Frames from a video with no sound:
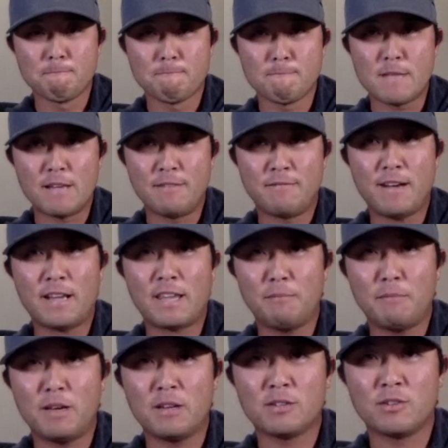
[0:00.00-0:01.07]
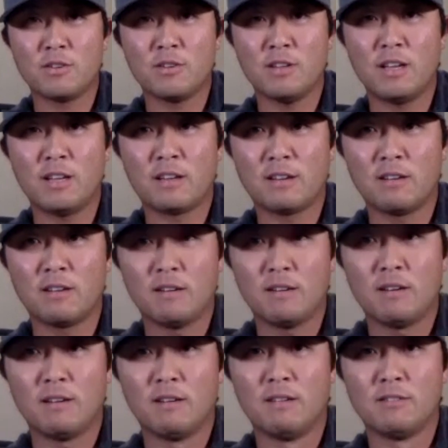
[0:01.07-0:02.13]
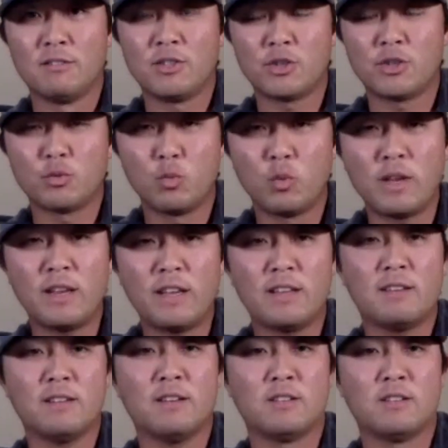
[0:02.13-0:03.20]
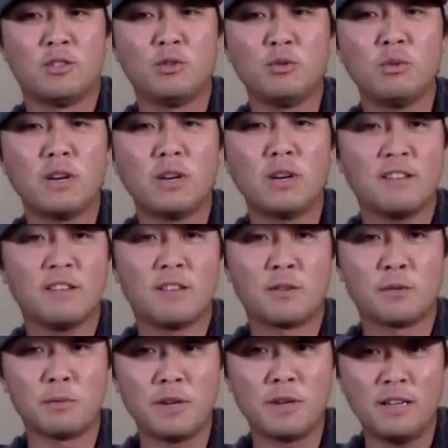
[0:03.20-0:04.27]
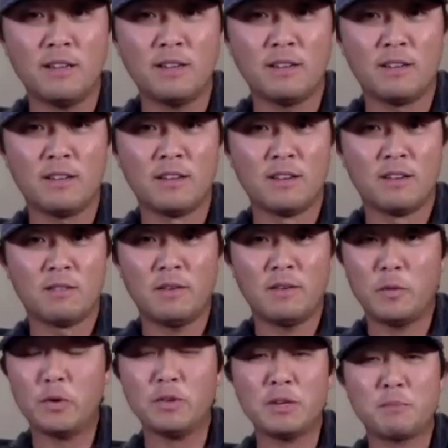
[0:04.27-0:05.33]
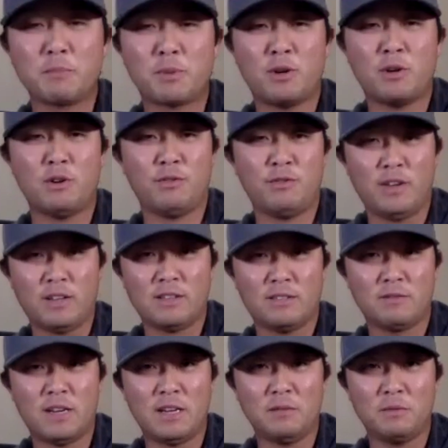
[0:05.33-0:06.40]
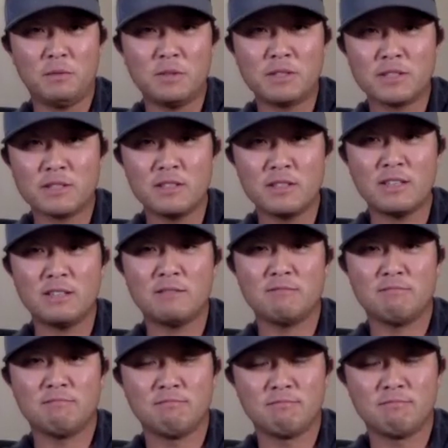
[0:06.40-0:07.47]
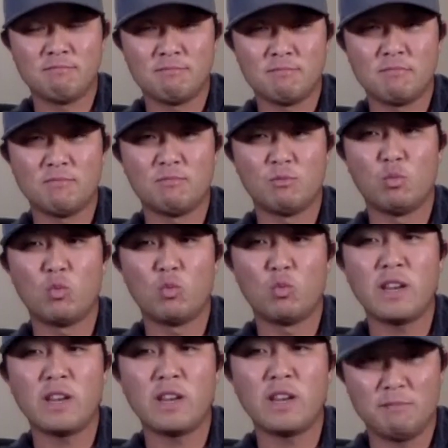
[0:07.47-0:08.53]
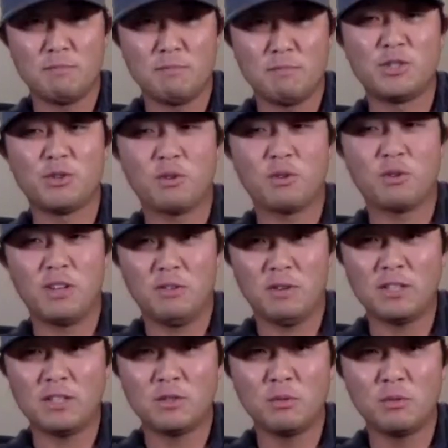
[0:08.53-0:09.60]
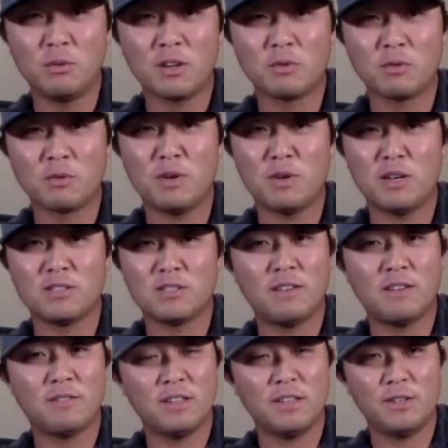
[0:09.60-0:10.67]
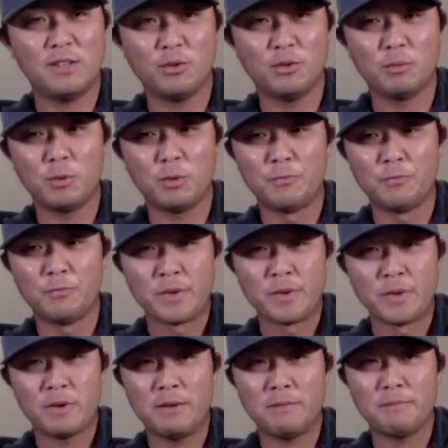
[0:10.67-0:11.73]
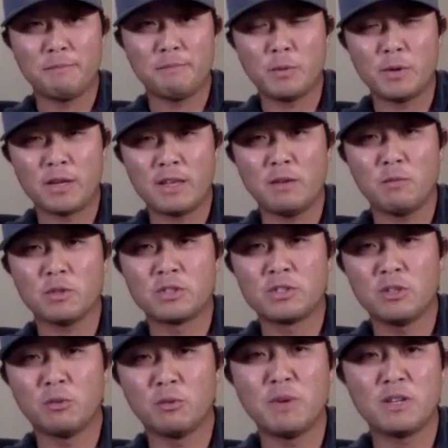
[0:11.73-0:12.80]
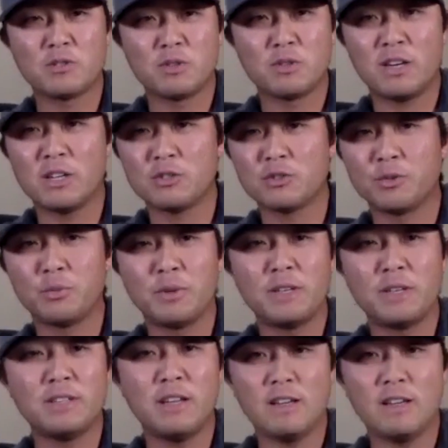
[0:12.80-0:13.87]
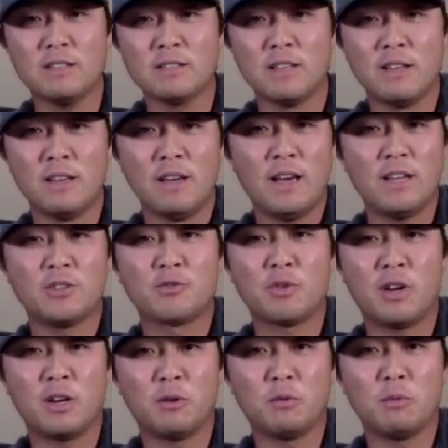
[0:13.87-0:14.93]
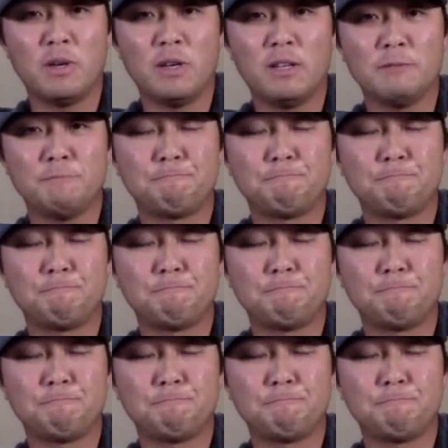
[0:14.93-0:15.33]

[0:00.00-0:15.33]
if I can measure like just winning 2 out of the 3, right? We don't need perfect, right? We just need winning majority, right? 2 out of 3 months, definitely doable, right? But again, we're still measuring 120 days and trying to win,